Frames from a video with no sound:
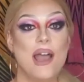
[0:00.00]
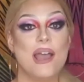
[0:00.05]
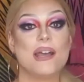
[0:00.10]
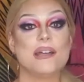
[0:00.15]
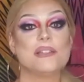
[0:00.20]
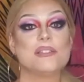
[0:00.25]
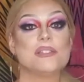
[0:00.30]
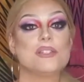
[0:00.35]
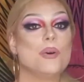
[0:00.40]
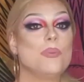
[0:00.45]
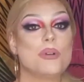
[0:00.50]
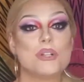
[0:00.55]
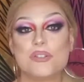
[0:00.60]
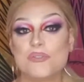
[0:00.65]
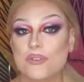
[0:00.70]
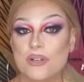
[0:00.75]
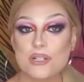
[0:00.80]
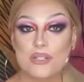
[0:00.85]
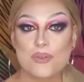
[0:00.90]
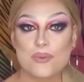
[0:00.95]
I had so much
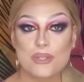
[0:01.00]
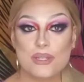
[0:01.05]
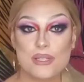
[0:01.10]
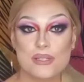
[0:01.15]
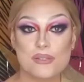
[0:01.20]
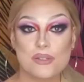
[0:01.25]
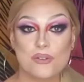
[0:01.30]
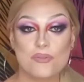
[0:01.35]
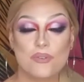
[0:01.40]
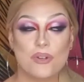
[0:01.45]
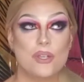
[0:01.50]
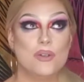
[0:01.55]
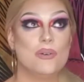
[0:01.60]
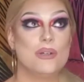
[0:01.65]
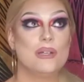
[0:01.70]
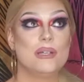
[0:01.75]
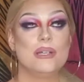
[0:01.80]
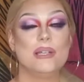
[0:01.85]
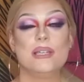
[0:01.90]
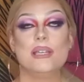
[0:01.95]
fun doing this look for you
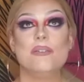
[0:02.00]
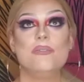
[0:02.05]
and